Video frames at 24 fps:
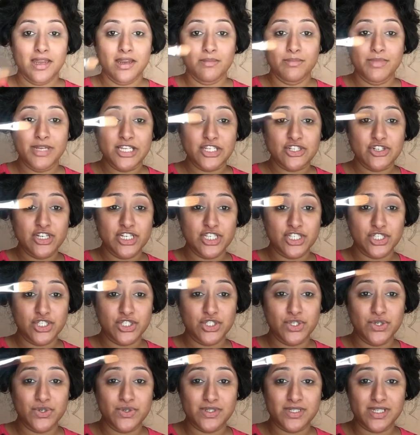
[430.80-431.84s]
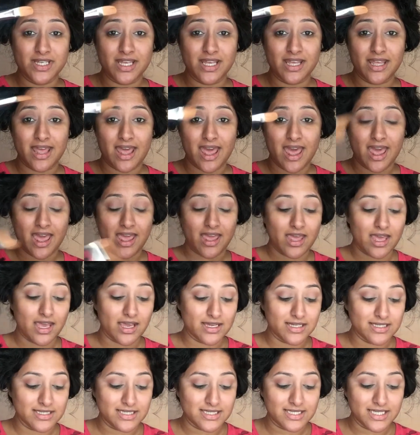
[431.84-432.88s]
I'm literally just using a
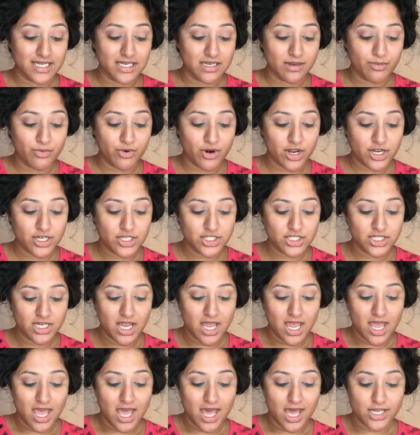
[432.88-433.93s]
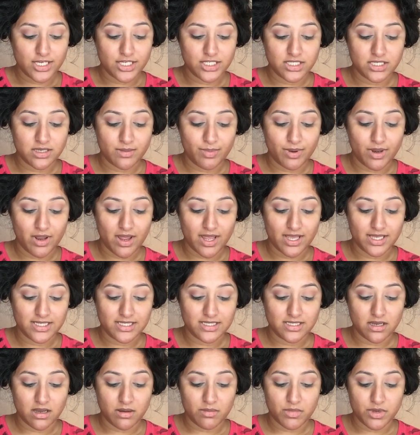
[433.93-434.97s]
concealer brush and just applying
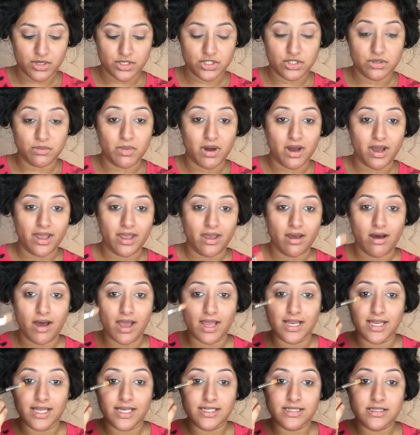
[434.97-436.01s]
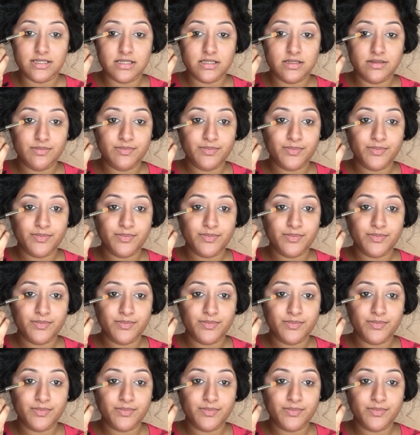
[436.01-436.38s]
some to my eyelids.